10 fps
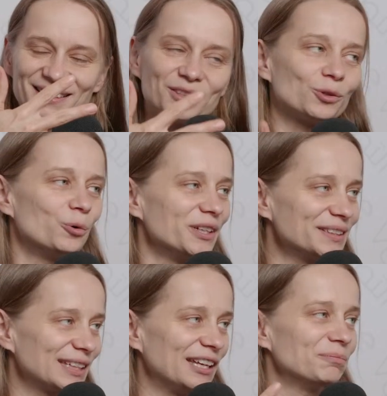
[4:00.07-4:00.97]
the
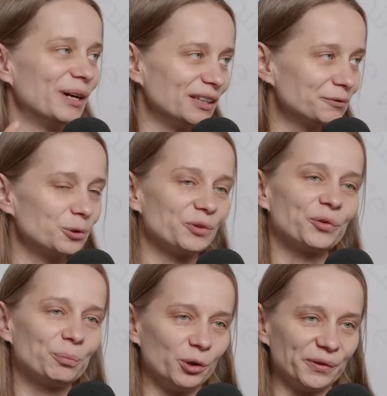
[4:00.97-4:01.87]
donors gave money for
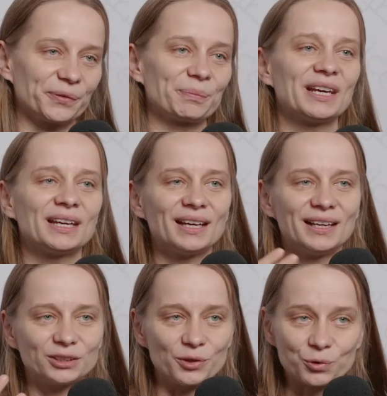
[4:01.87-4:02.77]
response.
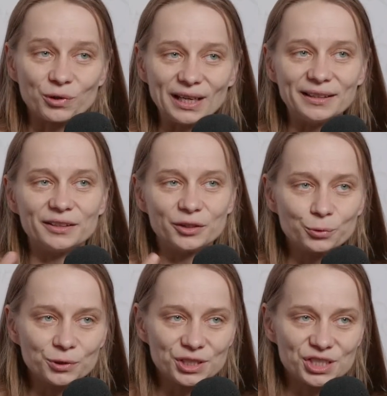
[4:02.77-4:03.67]
So it's really a
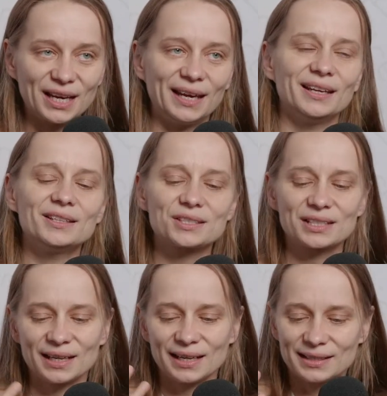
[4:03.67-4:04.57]
huge change.
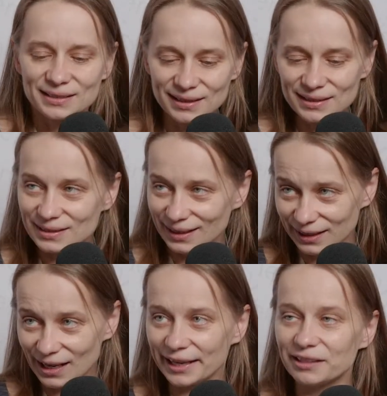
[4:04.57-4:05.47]
Since
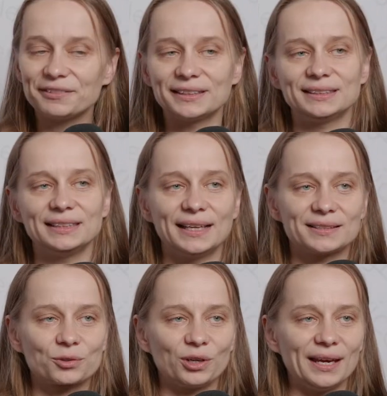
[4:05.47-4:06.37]
then, IFRC
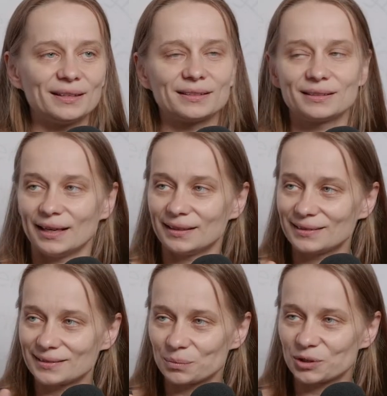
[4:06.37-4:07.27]
has created the
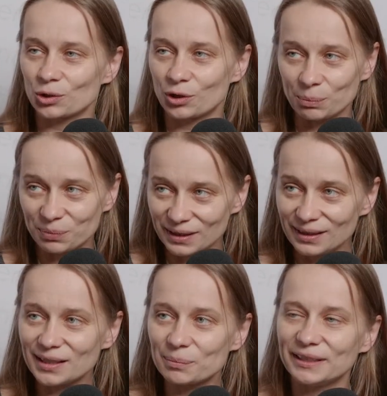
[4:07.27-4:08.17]
anticipatory
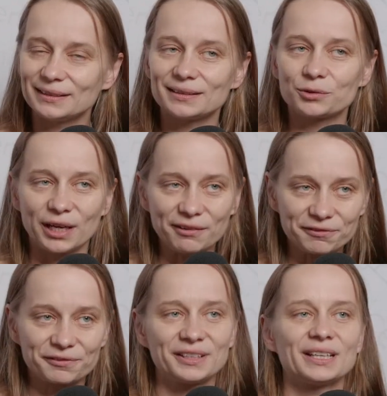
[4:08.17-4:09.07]
pillar by the
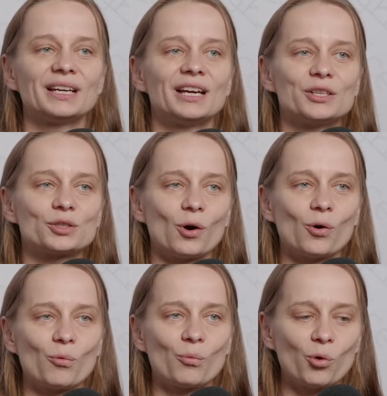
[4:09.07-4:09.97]
DREF.
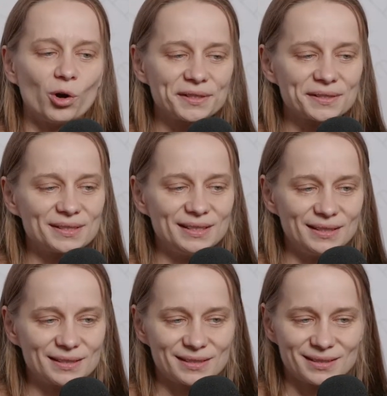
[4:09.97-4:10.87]
So once
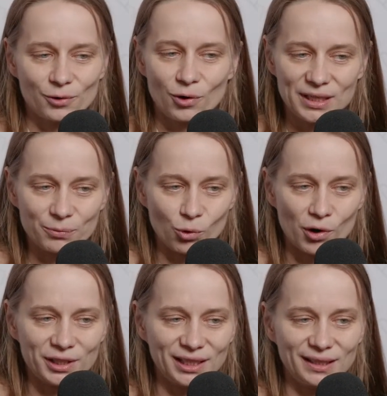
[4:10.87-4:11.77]
these early
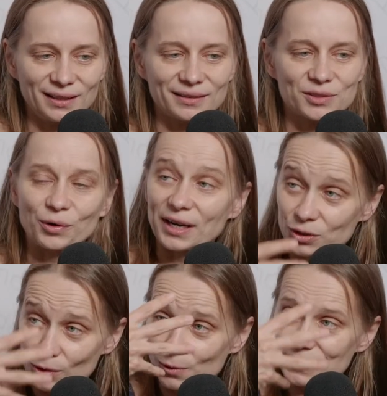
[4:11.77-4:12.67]
warning
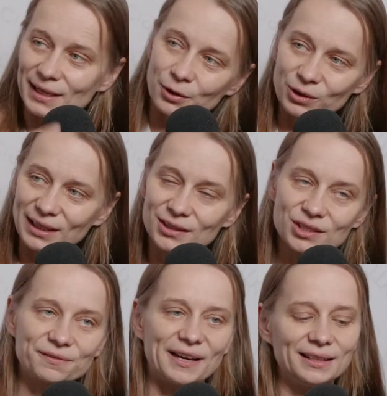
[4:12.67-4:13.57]
thresholds are
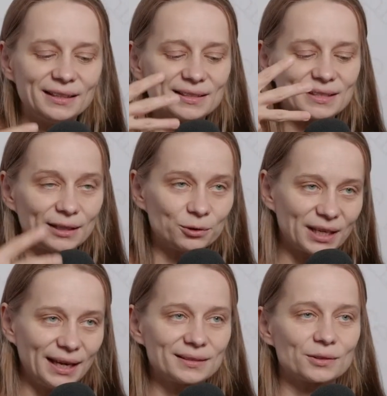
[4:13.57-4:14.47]
reached, funding is
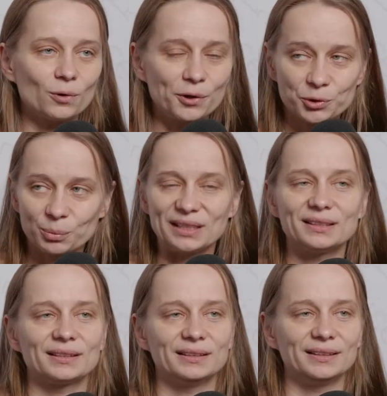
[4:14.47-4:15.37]
allocated
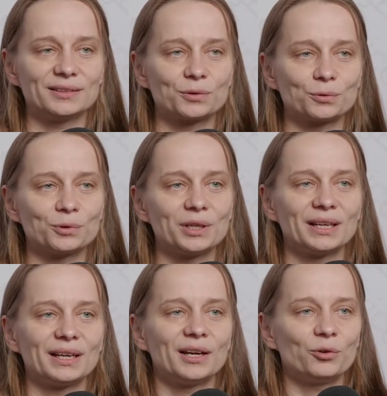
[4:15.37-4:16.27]
automatically to
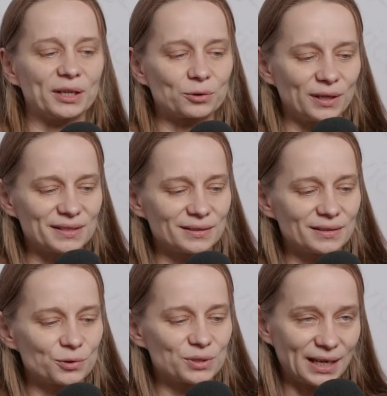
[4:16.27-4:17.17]
Red
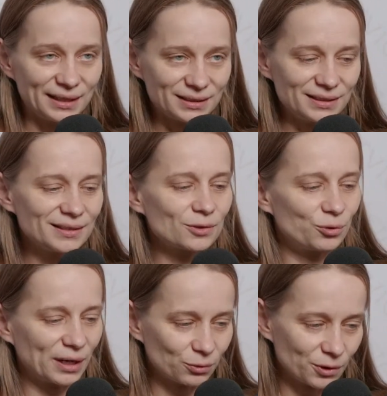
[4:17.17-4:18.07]
Crescent societies or
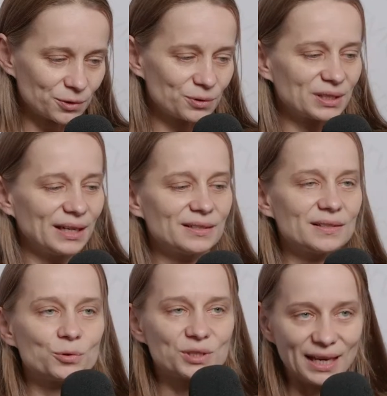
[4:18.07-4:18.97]
Red Cross societies
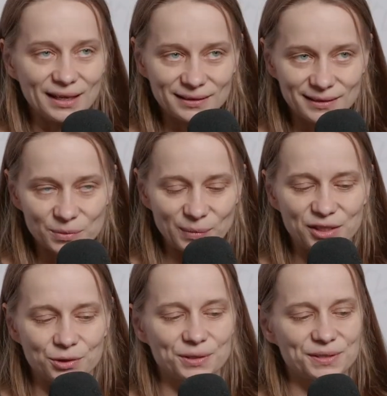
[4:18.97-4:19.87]
to take these
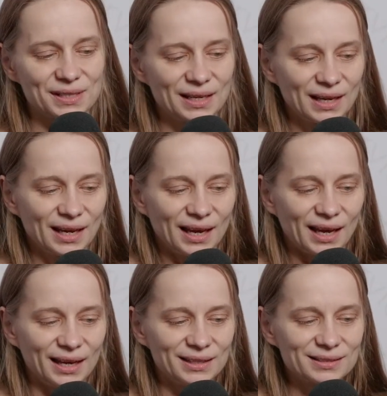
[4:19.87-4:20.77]
measures.
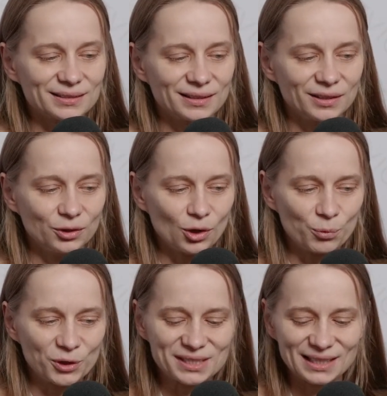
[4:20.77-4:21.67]
And
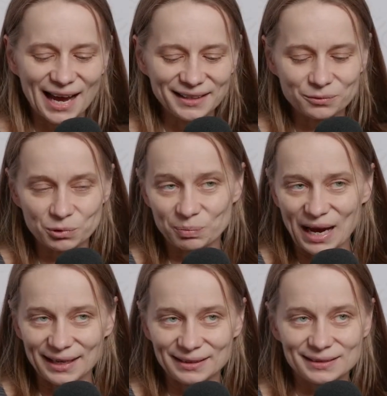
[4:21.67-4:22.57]
what started with
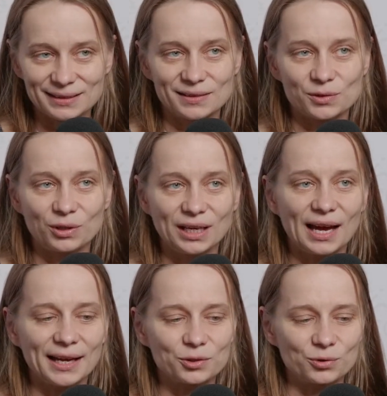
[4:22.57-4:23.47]
pilots in 3
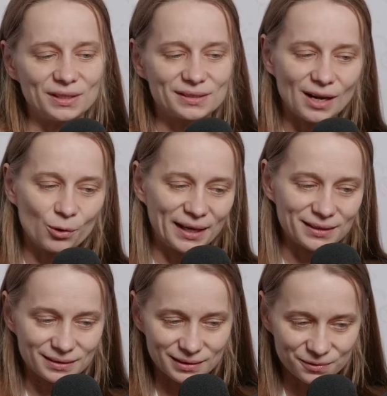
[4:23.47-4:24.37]
countries now
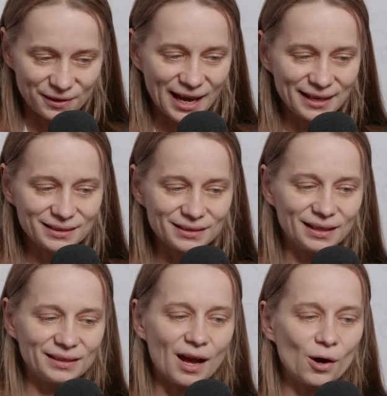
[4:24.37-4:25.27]
has this fund,
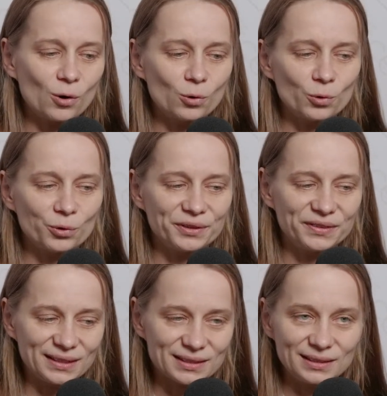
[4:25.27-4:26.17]
and now
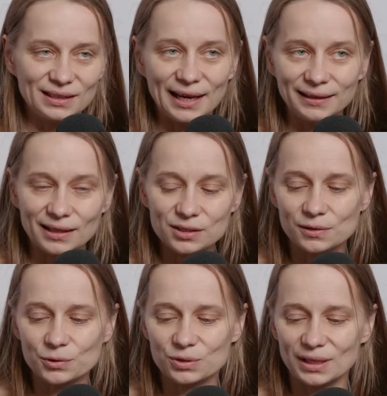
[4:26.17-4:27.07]
69
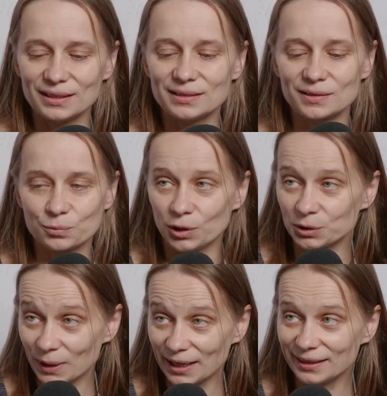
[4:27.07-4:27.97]
national societies
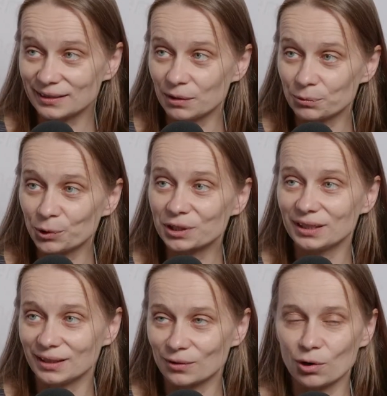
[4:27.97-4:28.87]
worldwide are
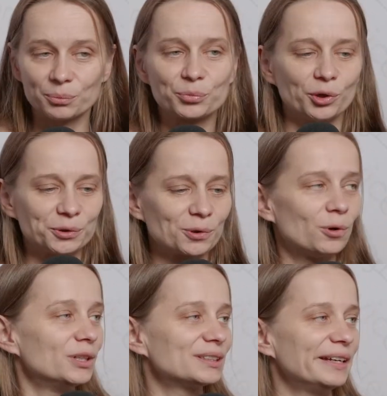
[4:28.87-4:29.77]
working on
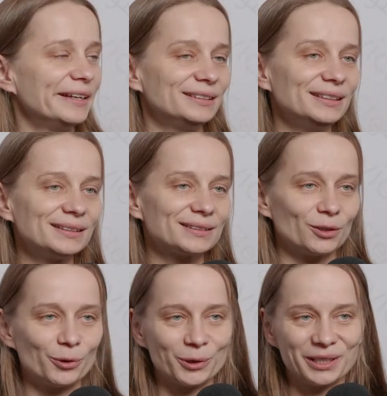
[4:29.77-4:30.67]
protocols like these.
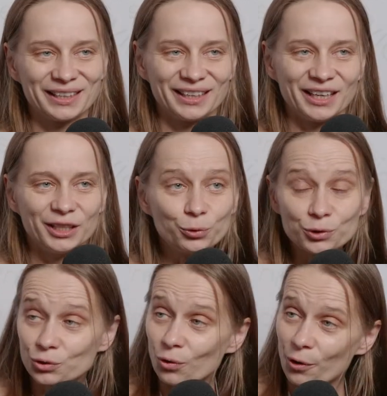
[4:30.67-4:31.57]
So
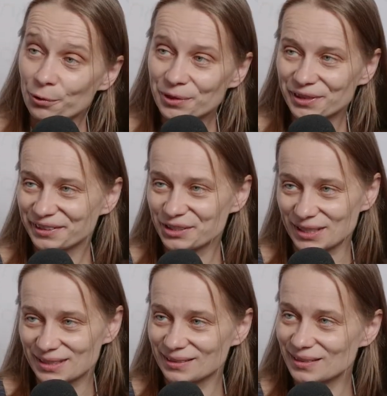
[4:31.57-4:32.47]
huge growth
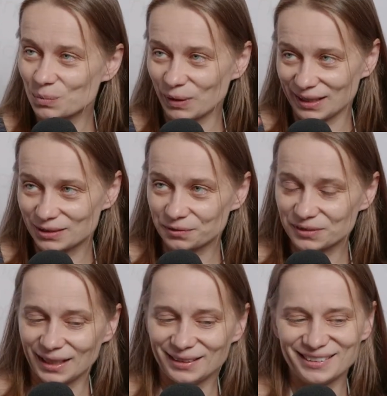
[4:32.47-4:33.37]
just in the space of
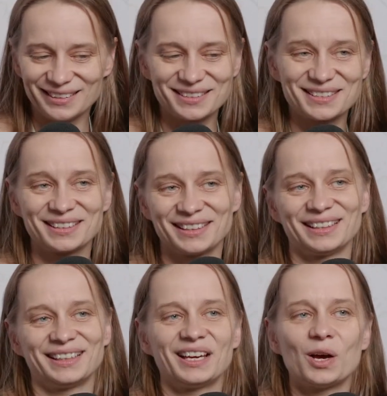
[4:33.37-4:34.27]
10 years.
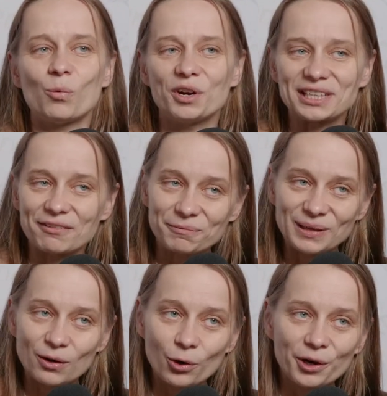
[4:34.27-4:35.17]
What have
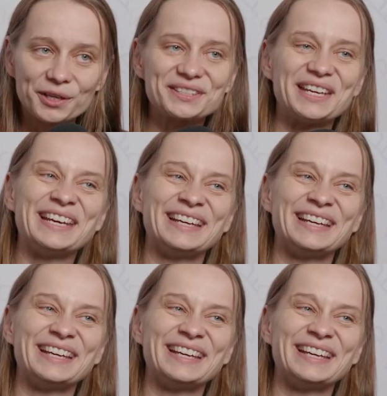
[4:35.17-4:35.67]
we learned?